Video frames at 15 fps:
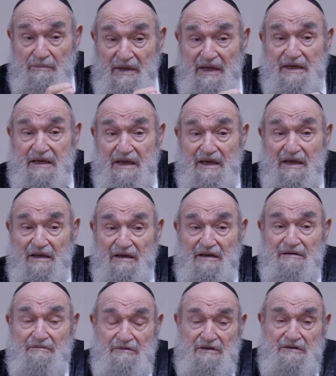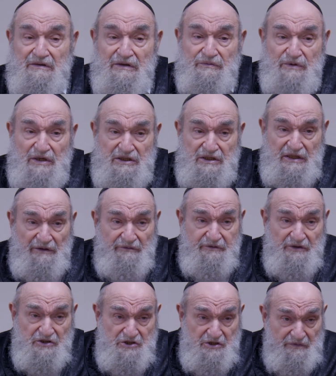be a king, the
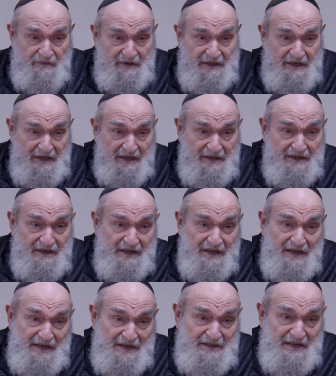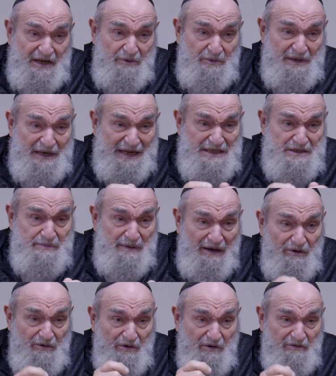definition of a king is anyone has
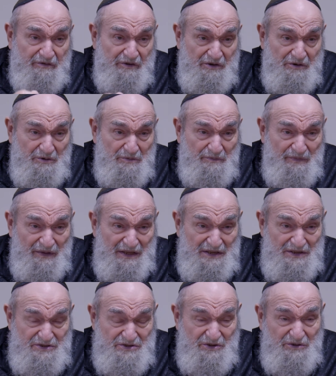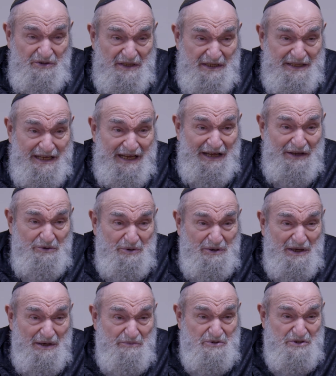power over you. So the guy who
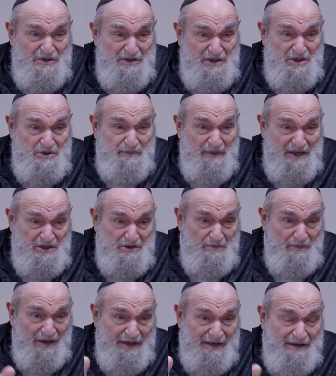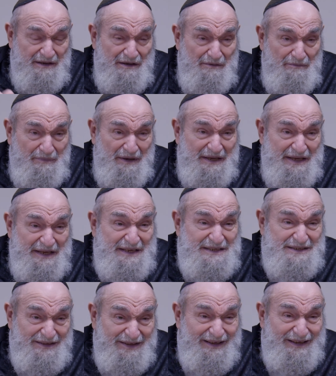comes and inspects my, my
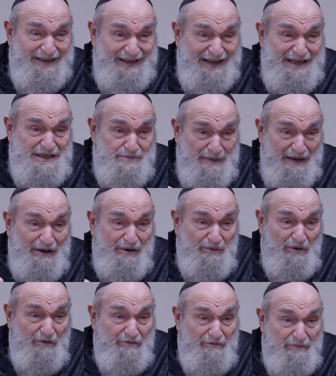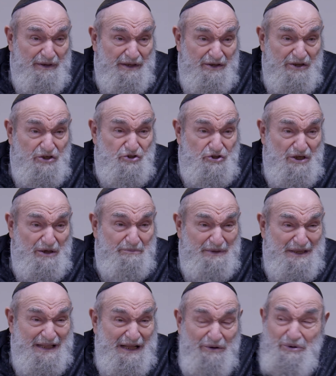gears line, he has power over me. He can shut me
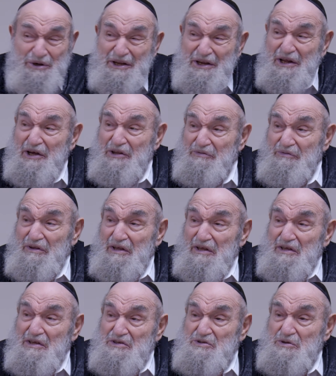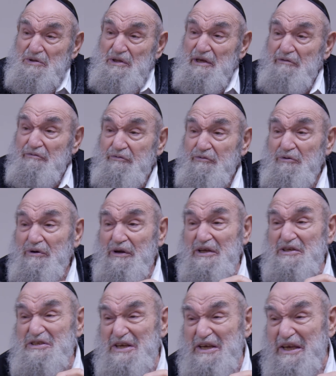down or not. So therefore,
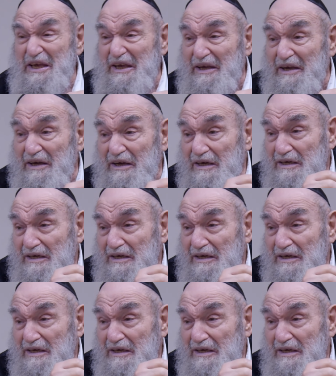he's a king.